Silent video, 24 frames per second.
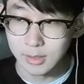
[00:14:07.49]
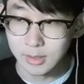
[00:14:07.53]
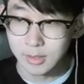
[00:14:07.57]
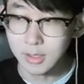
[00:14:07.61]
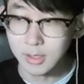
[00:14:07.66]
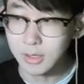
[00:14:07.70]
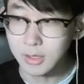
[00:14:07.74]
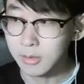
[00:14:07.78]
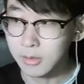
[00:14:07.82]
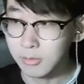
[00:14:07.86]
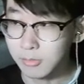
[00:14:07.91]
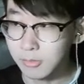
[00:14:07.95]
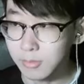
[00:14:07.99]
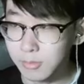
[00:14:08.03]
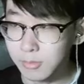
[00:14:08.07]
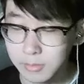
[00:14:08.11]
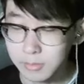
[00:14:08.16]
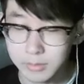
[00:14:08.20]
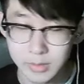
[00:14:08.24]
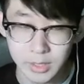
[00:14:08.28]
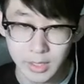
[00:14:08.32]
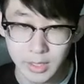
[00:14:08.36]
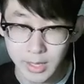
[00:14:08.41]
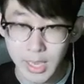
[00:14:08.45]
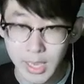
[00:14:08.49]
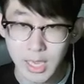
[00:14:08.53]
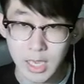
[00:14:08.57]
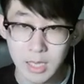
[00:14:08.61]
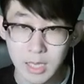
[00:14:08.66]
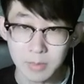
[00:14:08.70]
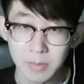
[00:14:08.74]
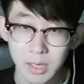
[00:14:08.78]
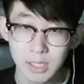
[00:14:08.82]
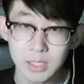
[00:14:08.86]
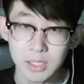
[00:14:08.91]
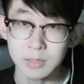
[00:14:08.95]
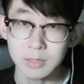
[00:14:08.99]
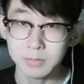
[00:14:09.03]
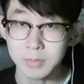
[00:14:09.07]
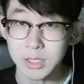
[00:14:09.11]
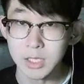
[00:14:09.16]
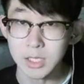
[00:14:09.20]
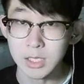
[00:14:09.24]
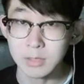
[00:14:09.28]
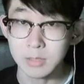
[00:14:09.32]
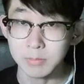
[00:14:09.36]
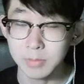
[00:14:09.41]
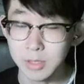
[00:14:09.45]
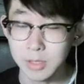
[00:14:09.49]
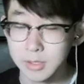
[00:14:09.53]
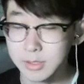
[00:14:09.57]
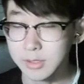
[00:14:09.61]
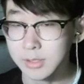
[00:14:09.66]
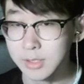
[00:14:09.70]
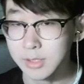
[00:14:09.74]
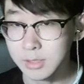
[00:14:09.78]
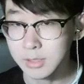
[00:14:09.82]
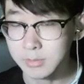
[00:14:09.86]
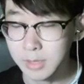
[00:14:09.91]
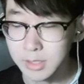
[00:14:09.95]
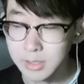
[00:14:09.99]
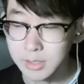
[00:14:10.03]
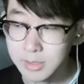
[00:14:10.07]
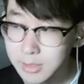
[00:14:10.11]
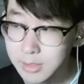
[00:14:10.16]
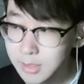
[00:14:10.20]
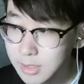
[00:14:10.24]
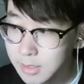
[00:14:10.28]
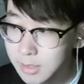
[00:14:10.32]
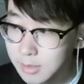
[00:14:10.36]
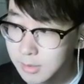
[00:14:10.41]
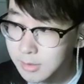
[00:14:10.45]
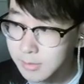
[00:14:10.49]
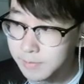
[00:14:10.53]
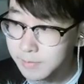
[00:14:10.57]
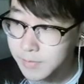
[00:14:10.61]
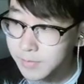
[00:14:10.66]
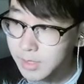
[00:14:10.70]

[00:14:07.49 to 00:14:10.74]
the a minus b plus c minus d,